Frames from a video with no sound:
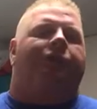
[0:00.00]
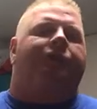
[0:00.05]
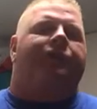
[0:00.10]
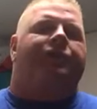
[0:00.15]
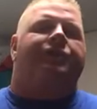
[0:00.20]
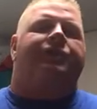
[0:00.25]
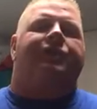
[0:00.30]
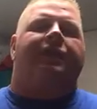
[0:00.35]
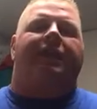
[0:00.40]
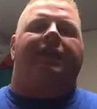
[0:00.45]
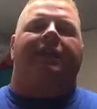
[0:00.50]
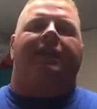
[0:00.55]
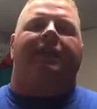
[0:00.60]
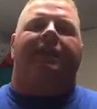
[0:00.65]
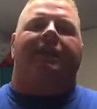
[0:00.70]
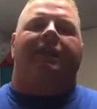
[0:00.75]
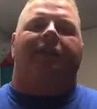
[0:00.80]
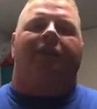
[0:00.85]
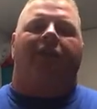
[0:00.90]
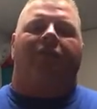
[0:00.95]

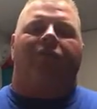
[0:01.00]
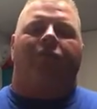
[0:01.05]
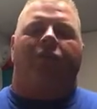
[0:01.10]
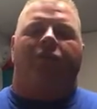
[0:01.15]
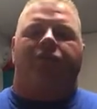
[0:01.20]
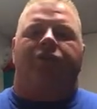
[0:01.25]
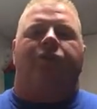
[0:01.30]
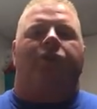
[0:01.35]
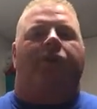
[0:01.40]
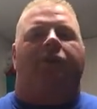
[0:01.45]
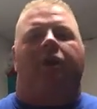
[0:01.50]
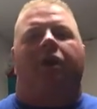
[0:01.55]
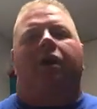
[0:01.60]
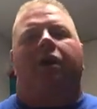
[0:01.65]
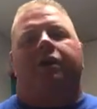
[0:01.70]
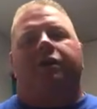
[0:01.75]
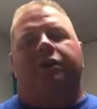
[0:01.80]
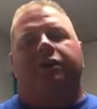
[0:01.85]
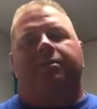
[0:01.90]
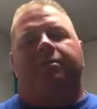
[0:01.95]
understanding of what's going
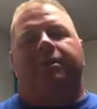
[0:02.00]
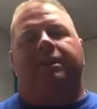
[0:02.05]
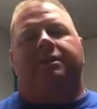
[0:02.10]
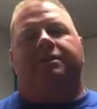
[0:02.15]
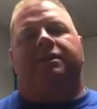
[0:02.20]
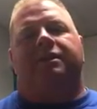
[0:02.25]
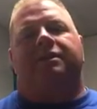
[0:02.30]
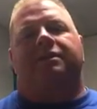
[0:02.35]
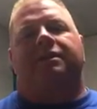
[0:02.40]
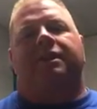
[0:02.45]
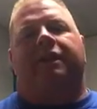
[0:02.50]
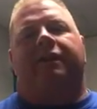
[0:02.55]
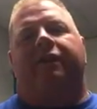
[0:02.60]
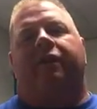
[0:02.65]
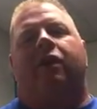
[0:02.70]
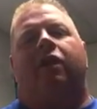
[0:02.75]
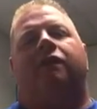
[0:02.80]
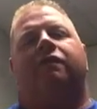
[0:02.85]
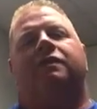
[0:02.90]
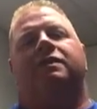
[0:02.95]
on in your business. And
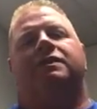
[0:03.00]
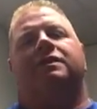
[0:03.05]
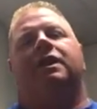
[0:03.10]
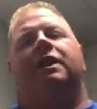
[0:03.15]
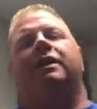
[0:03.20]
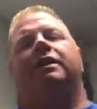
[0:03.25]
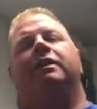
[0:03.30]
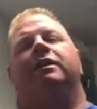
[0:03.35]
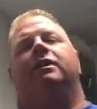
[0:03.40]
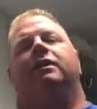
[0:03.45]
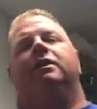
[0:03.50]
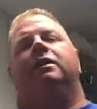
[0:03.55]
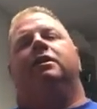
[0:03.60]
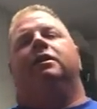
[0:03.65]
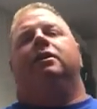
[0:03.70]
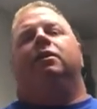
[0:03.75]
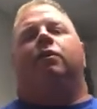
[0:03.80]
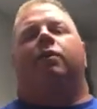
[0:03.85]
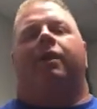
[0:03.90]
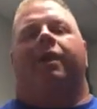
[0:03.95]
then all of a sudden,
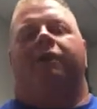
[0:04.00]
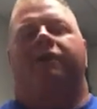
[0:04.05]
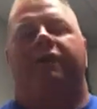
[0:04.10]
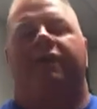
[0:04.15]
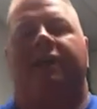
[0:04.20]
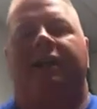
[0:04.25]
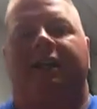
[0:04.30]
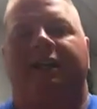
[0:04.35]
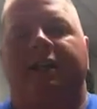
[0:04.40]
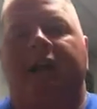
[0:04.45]
when everything